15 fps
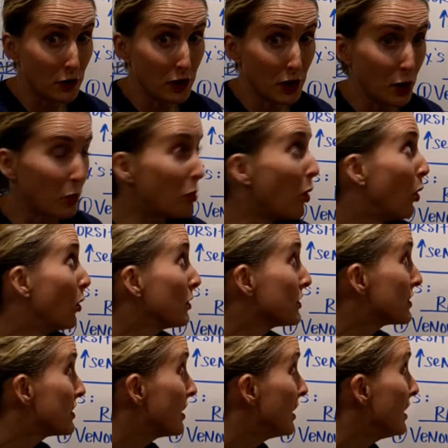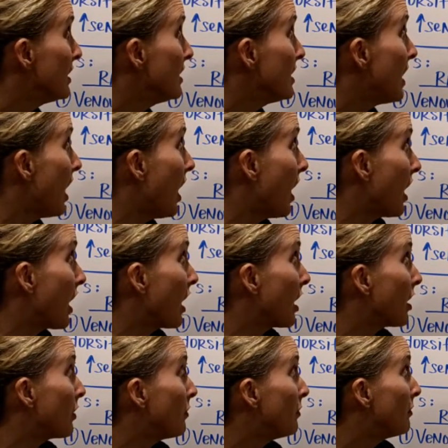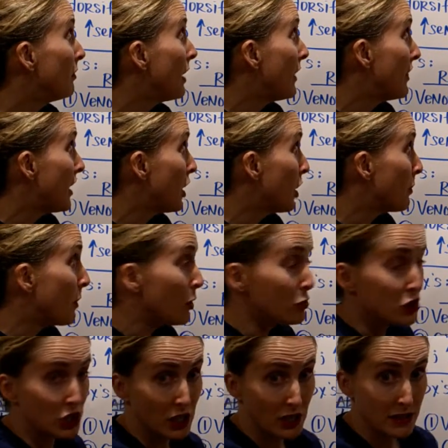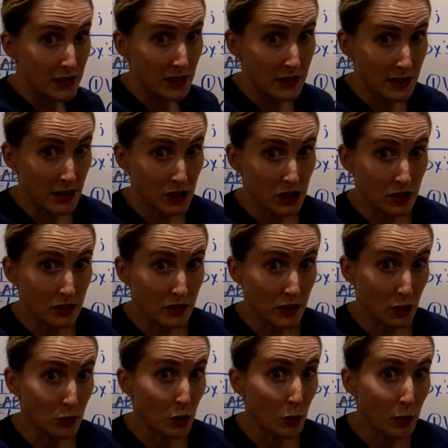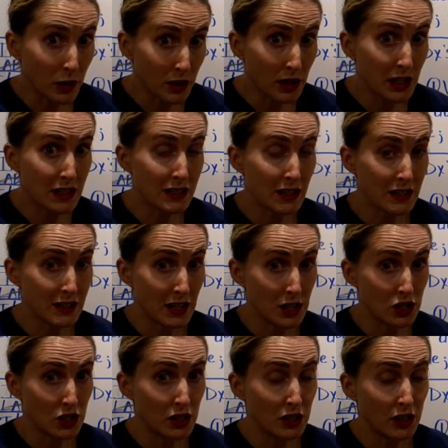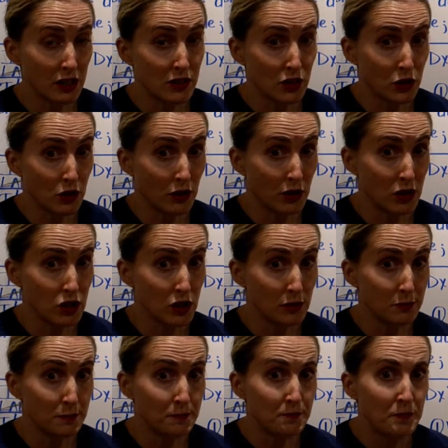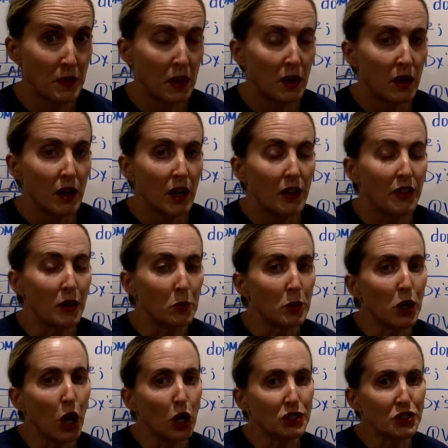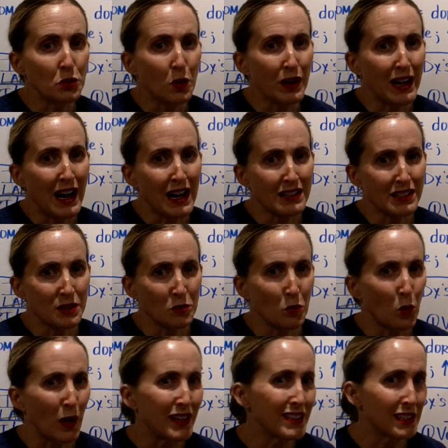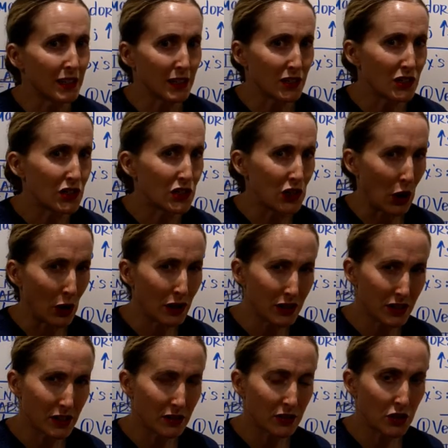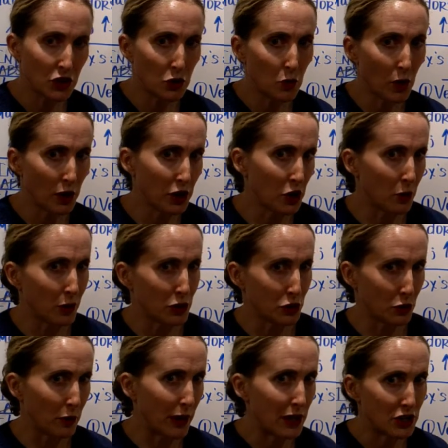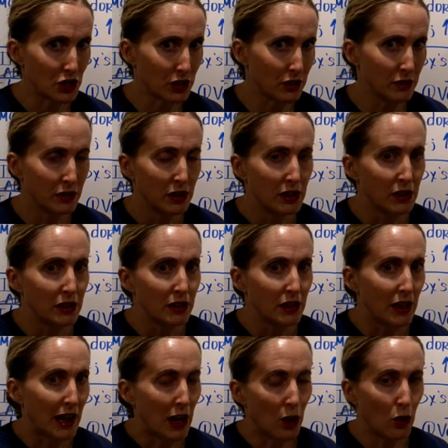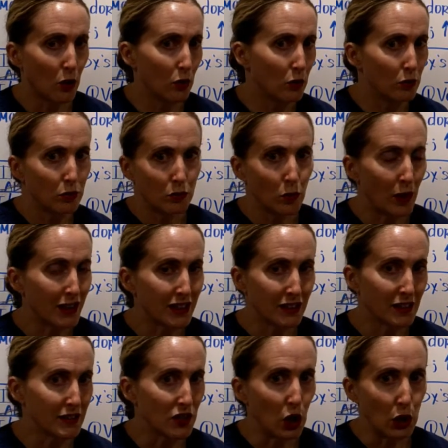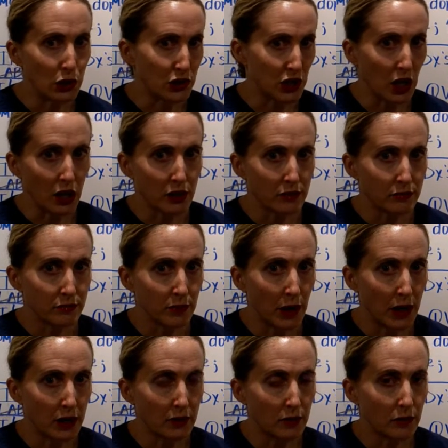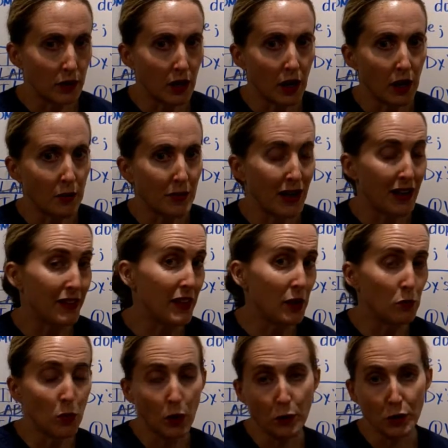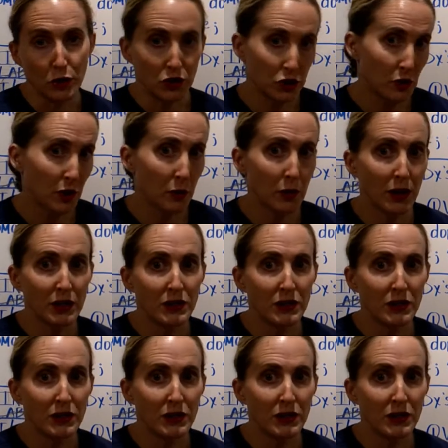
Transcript: and our pulse, and then our motion and sensation. So mobility, sensation, and circulation. Then we also want to ask them, when did it start? So you want to know a duration. When did this all start? right? And then what were you doing when it